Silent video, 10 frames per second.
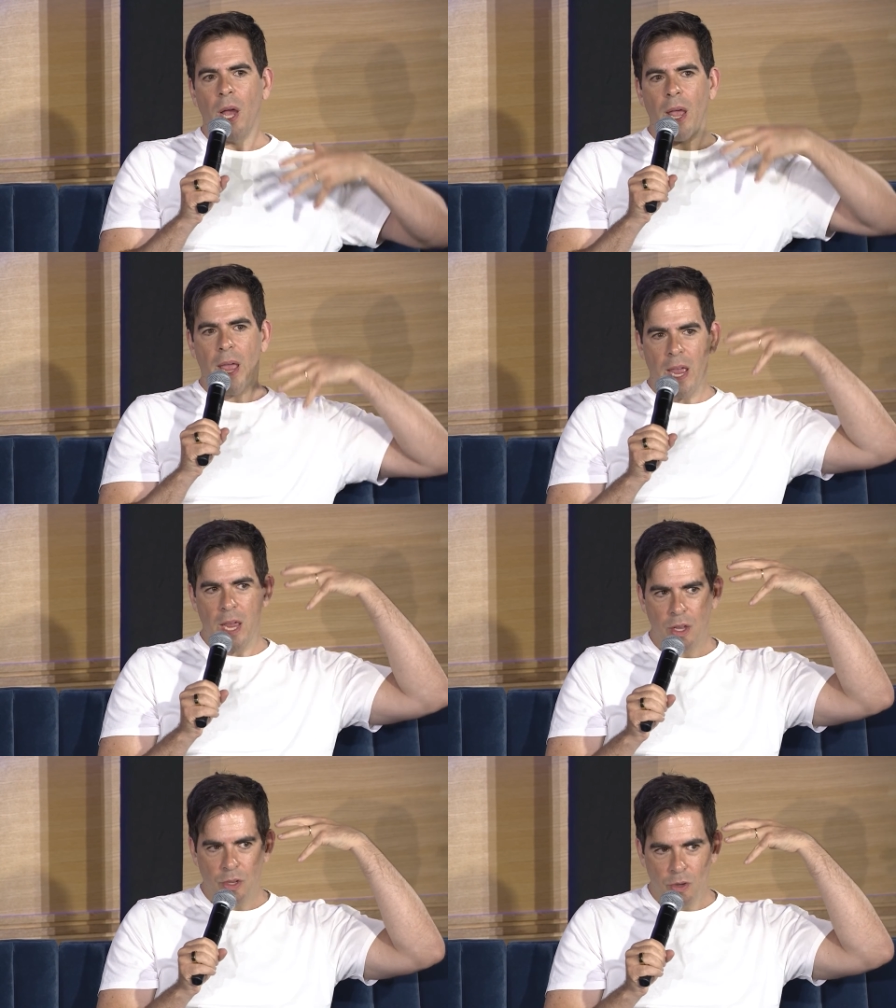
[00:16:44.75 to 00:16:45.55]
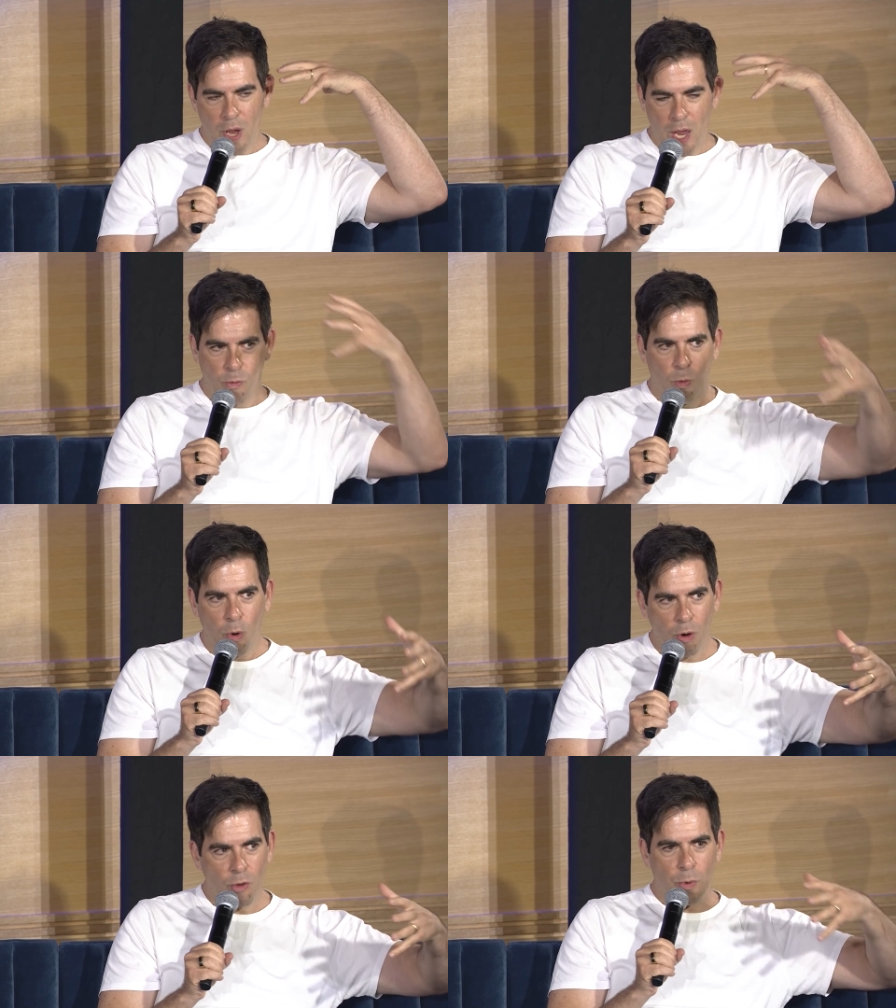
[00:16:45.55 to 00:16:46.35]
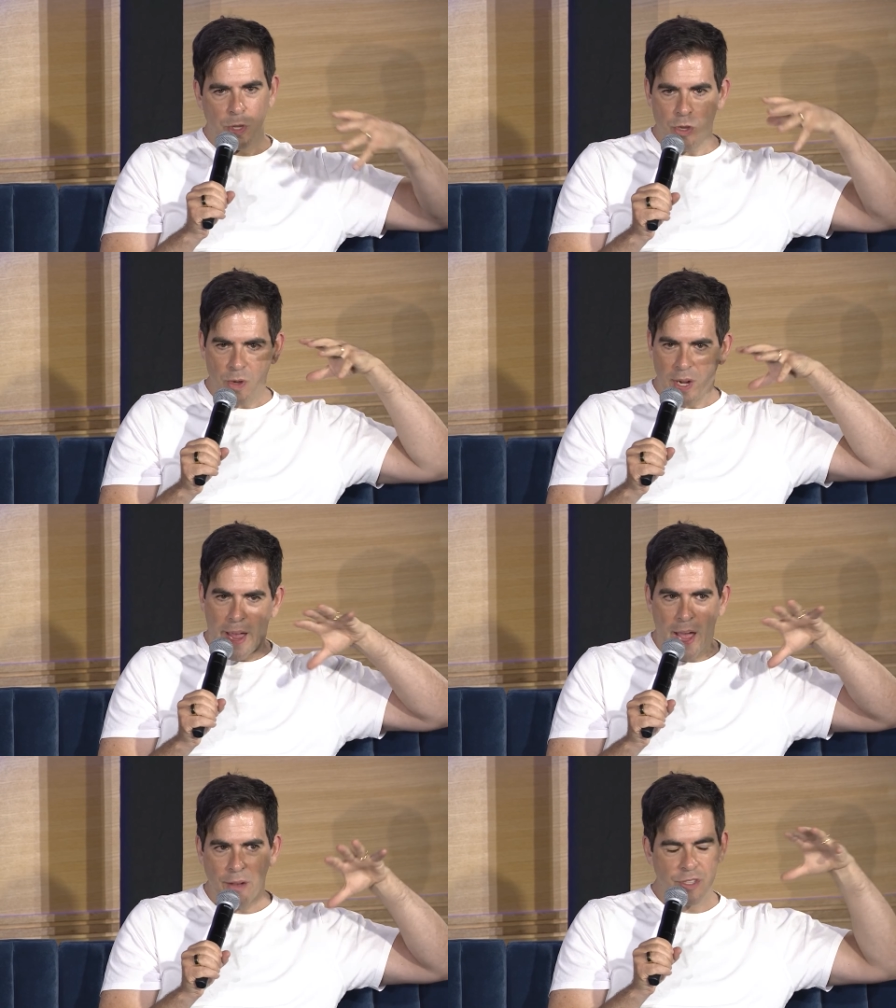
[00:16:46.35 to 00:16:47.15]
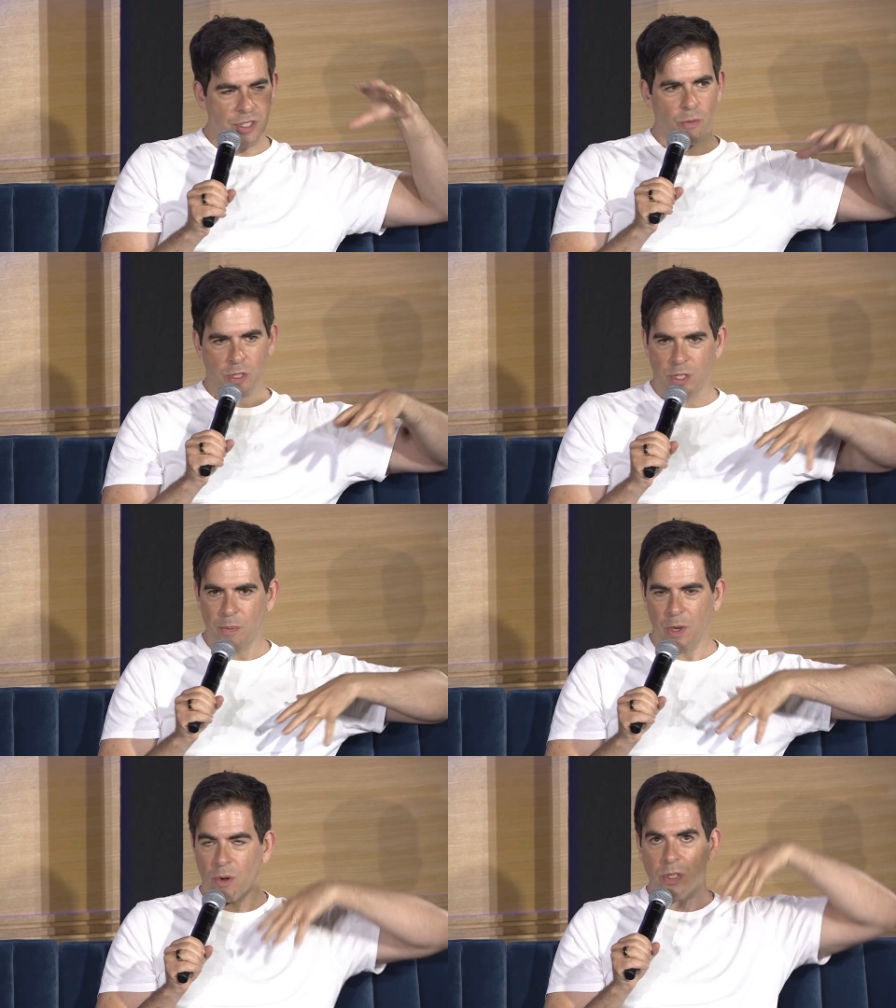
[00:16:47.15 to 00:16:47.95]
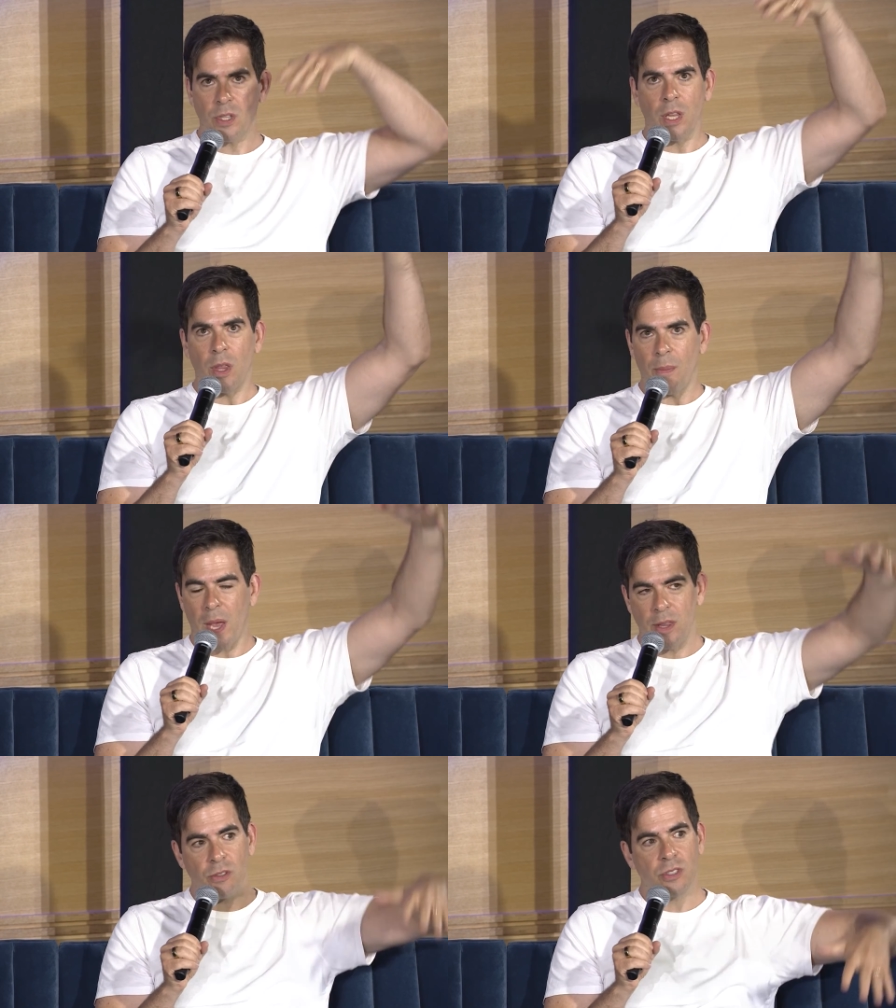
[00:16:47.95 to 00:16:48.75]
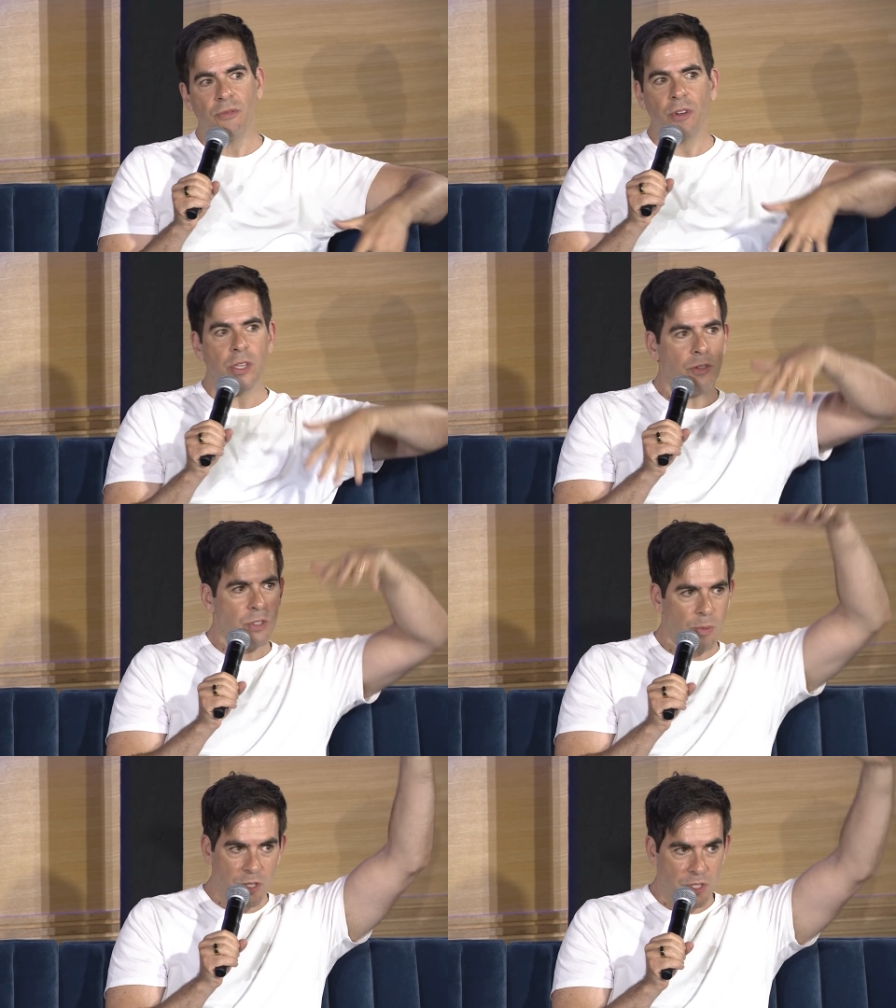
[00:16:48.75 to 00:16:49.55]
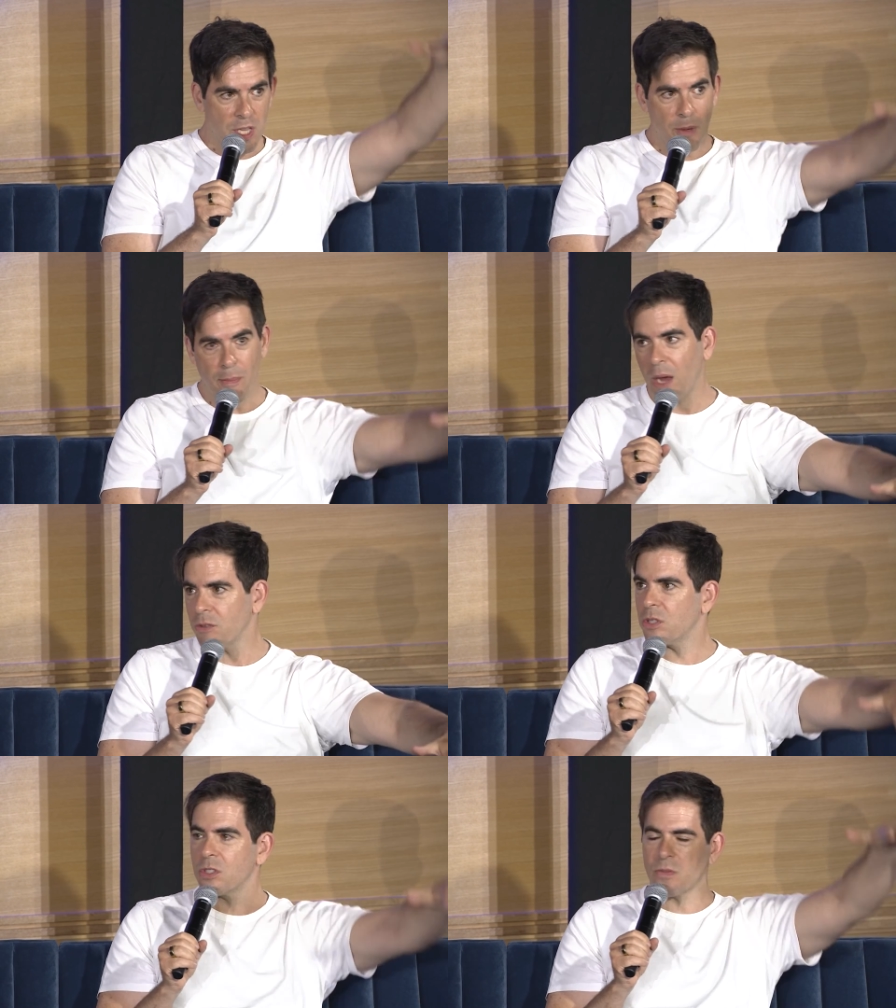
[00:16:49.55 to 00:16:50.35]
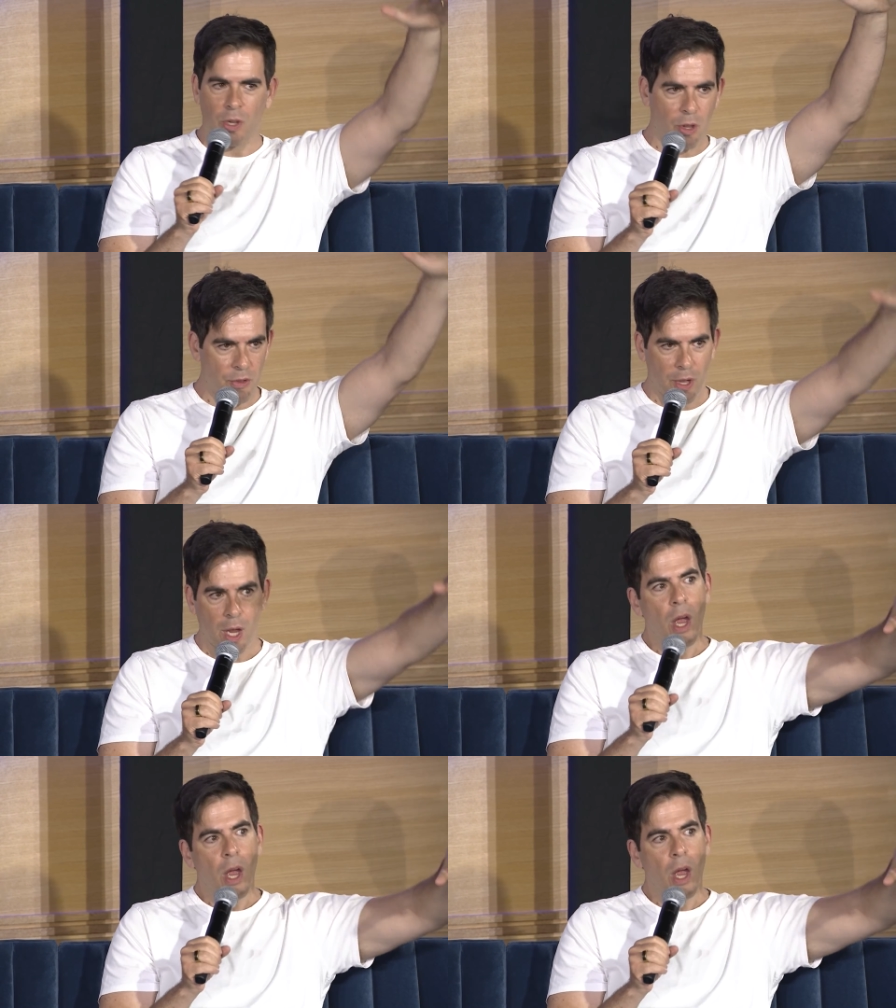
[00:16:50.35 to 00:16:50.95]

a world where you can have a scene where it's like and there's stuff on YouTube where you see the mountains of clothing,